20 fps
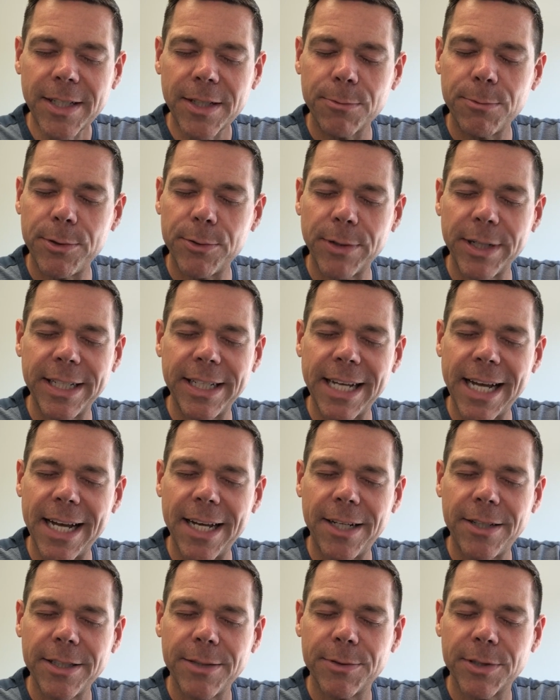was written
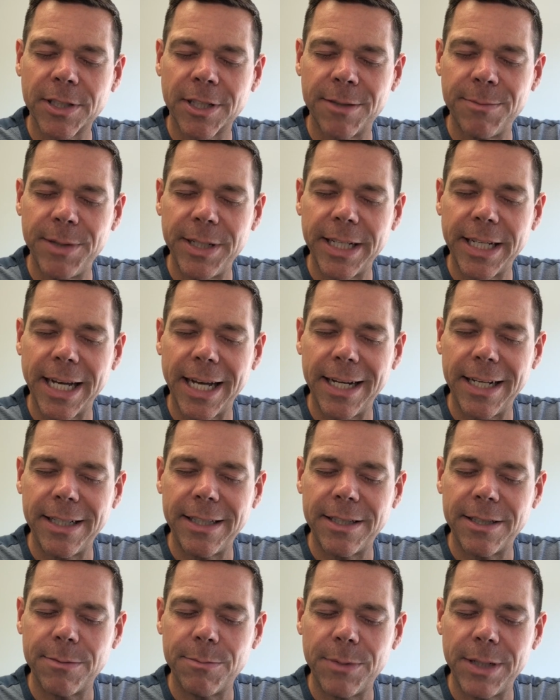down, it was
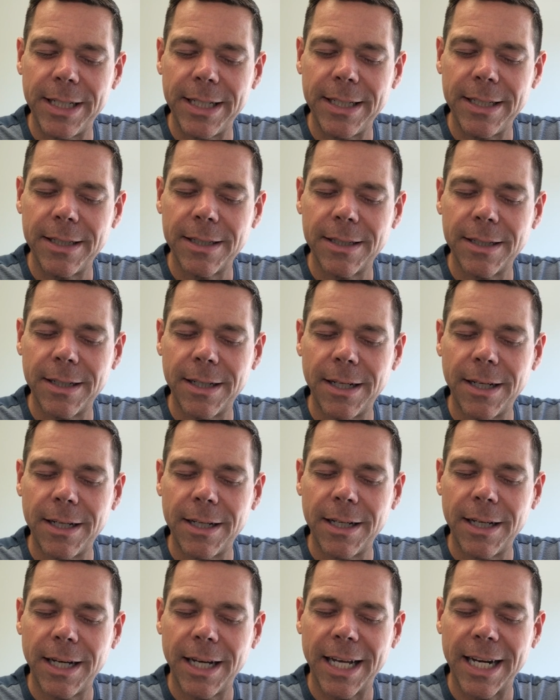communicated to me.
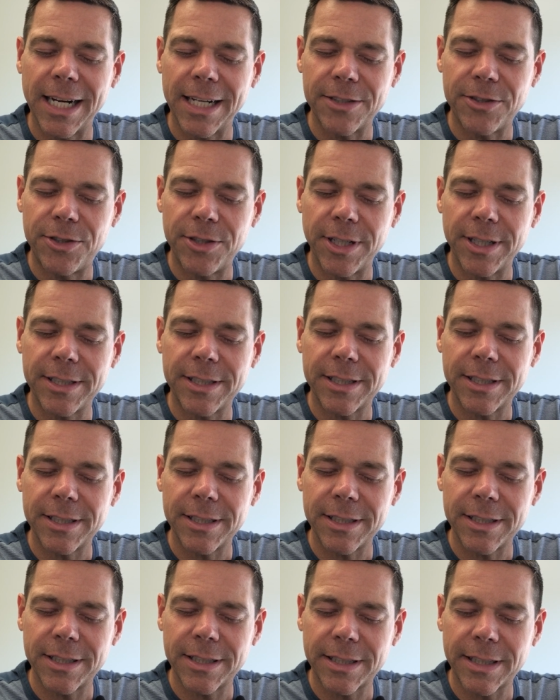And I
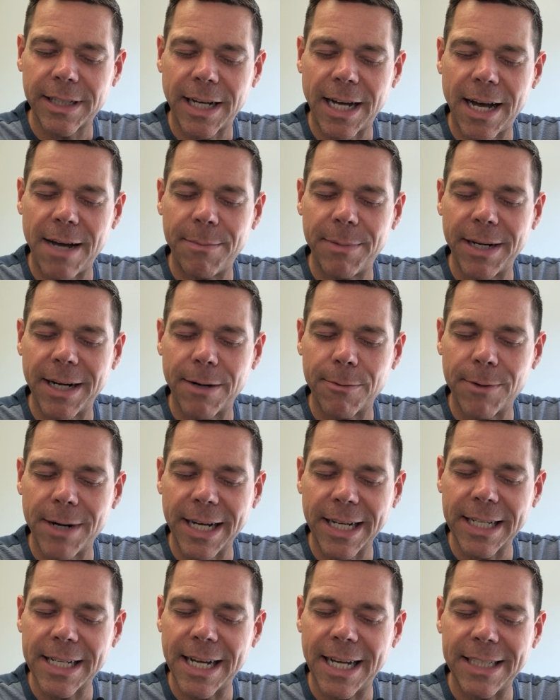just stop and I
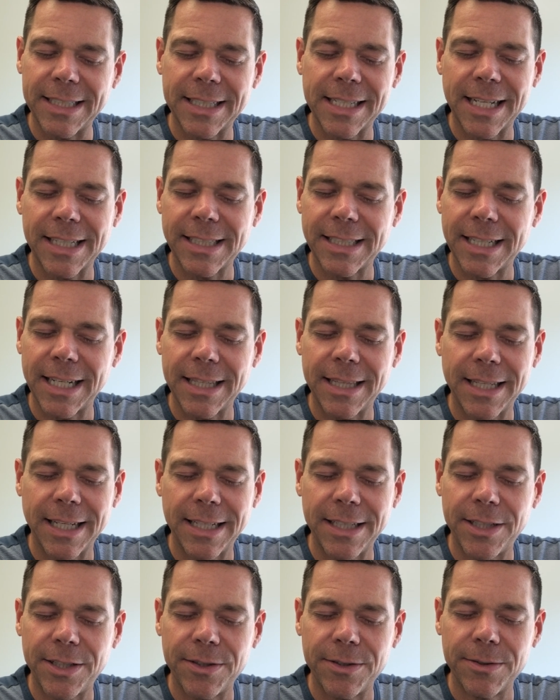recognize and I say
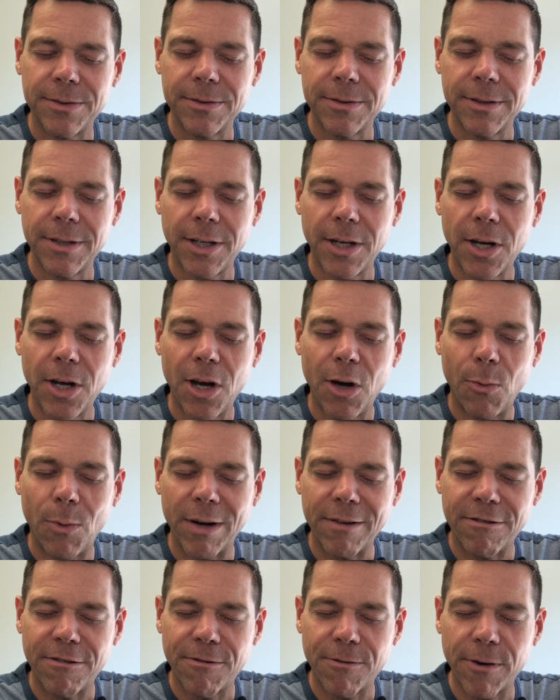thank you.
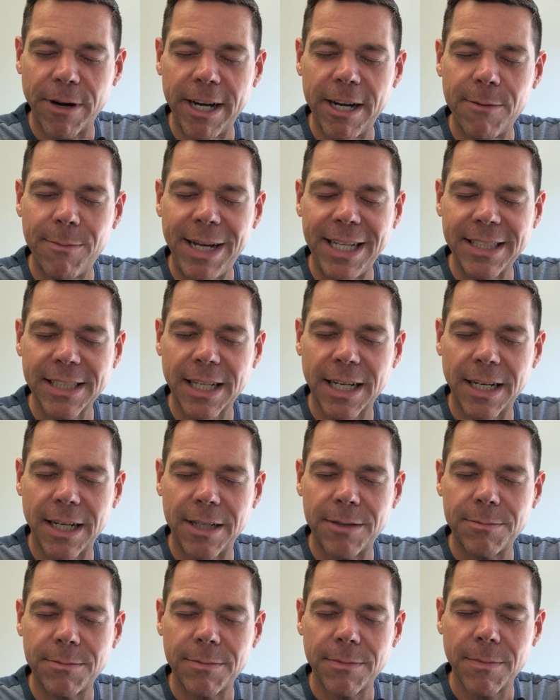What freedom has
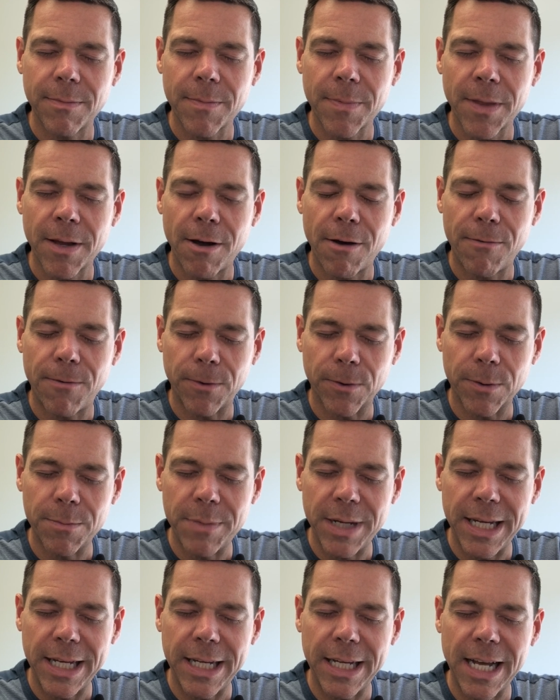come for
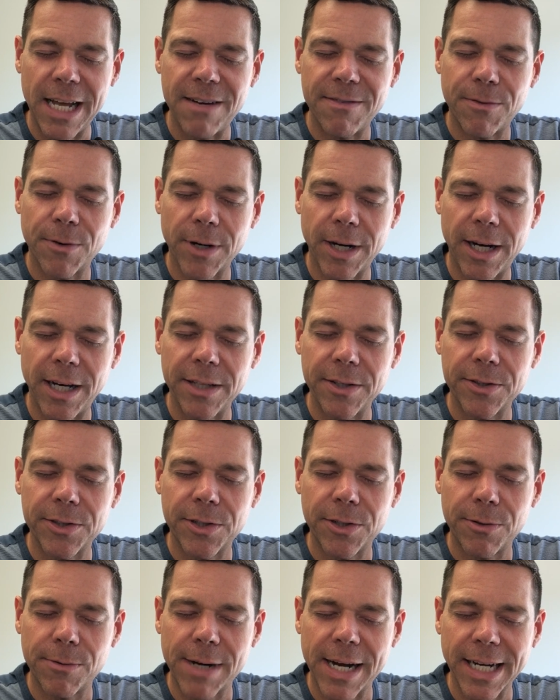me and for others
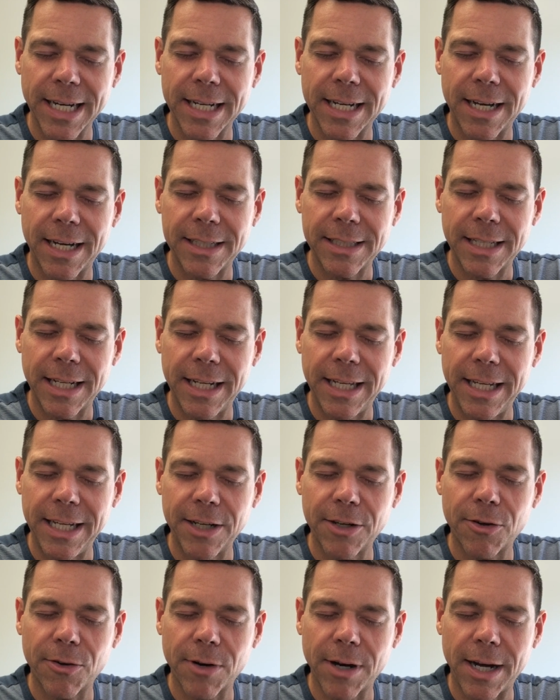who recognize that
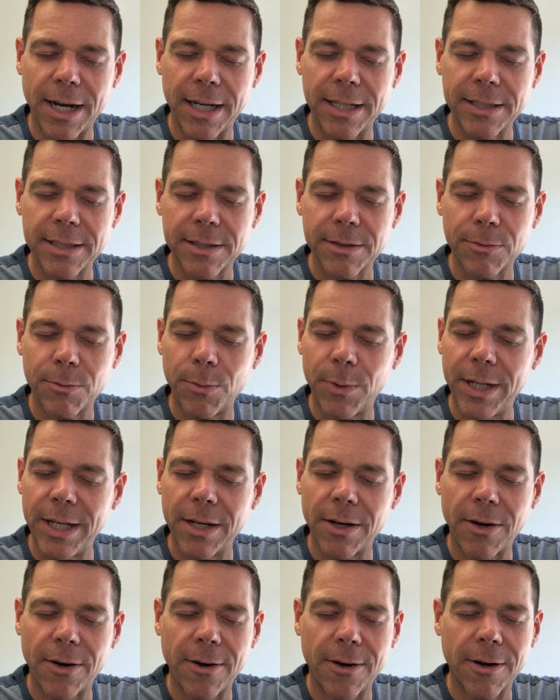in Christ
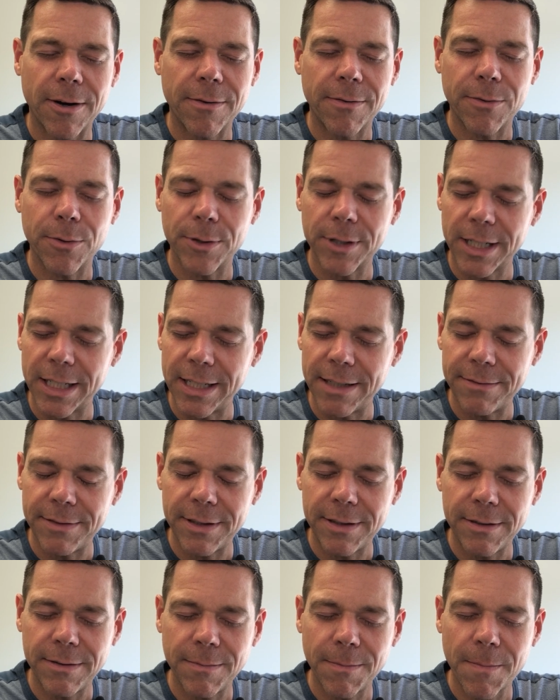we are
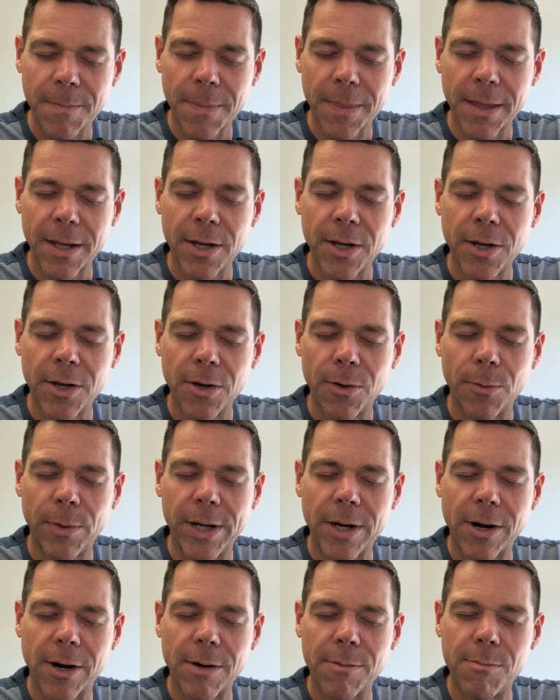forgiven.
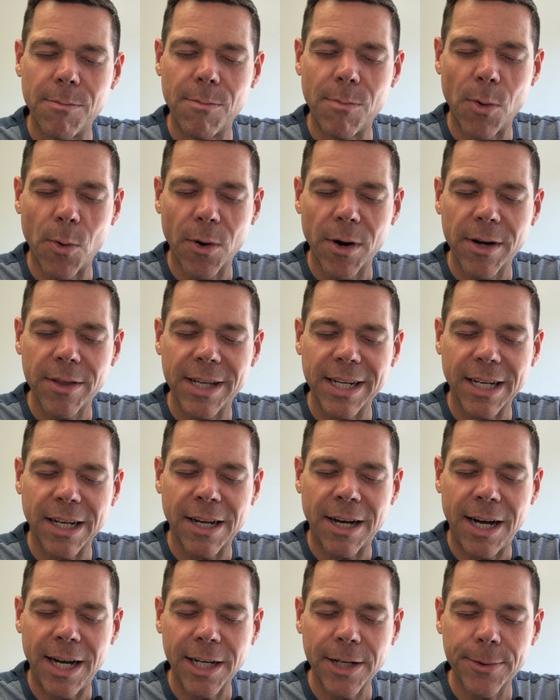We are more than
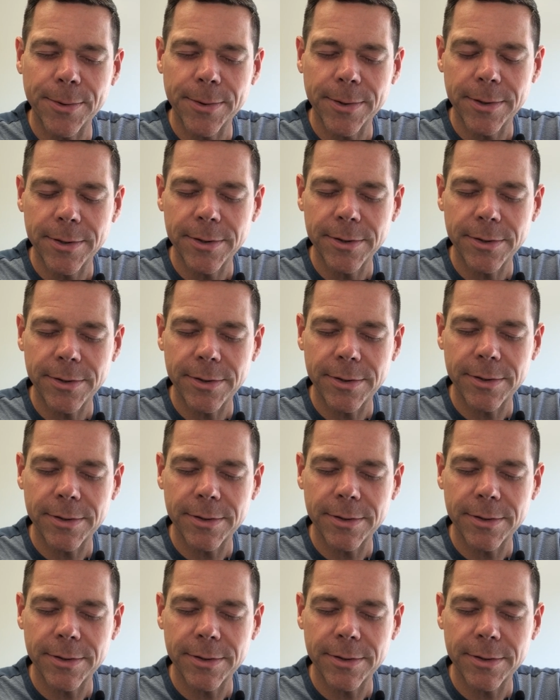conquerors.